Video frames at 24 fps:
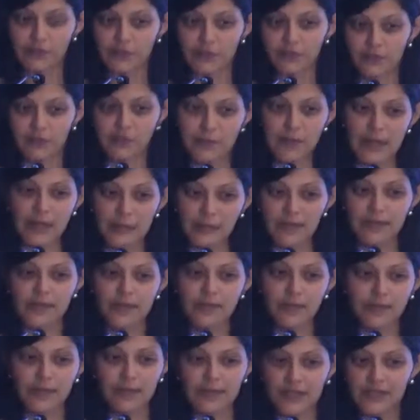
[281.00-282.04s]
of
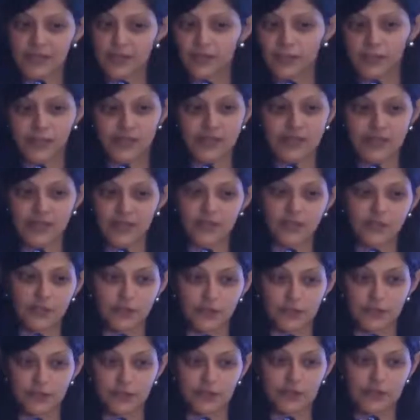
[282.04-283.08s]
amendments, but this was nothing to
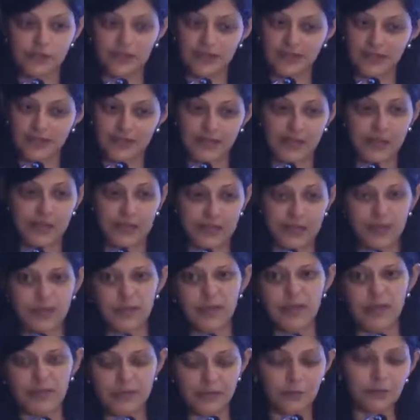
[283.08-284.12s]
do with
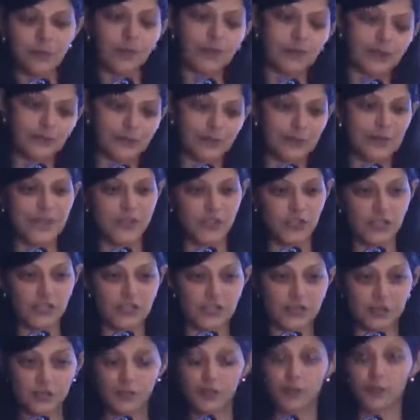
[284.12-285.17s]
the major
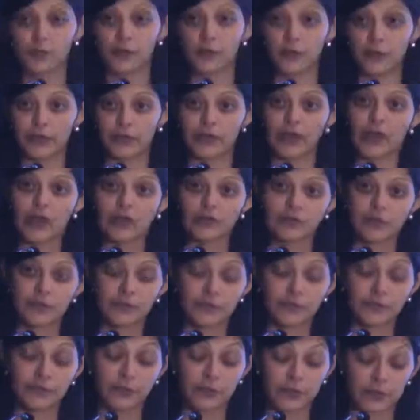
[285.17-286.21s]
change was more
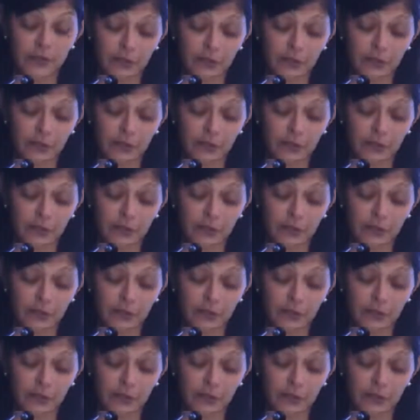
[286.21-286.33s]
for the